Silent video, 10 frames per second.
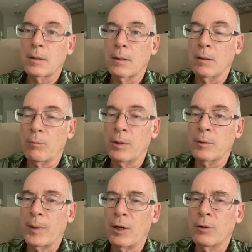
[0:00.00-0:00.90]
uh, run
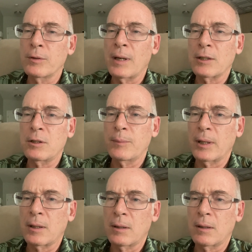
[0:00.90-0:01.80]
some errands. And actually
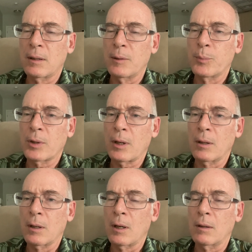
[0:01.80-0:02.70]
my clips kind
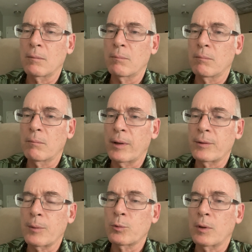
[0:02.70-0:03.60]
of got messed
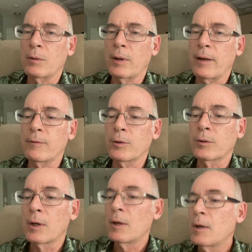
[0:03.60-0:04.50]
up, so I don't have those.
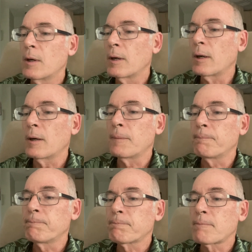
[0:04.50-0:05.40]

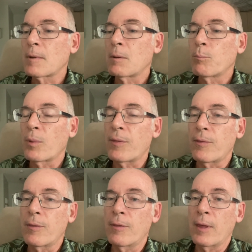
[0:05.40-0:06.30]
Um, but
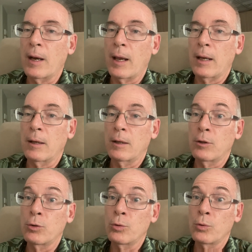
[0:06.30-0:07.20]
then I
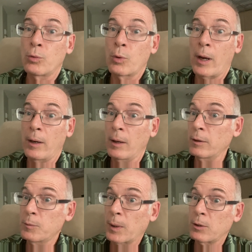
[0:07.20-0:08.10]
do an
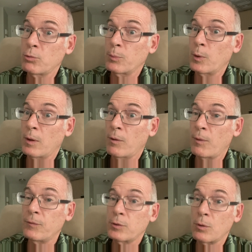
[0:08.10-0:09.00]
unexpected trip to the
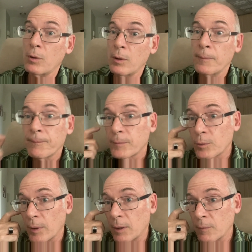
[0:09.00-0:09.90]
thrift store,
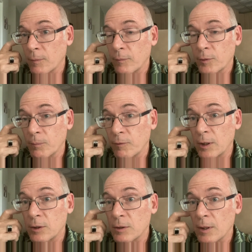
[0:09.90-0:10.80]
so I give some
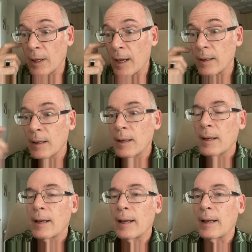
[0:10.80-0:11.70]
videos to that,
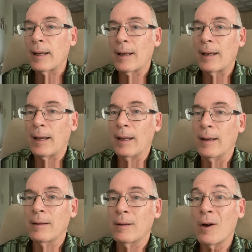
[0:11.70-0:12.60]

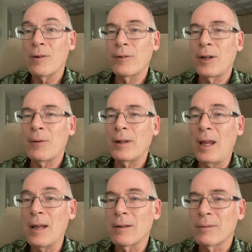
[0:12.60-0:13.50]
and the haul video at the
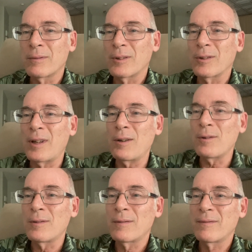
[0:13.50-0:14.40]
end, so stay tuned.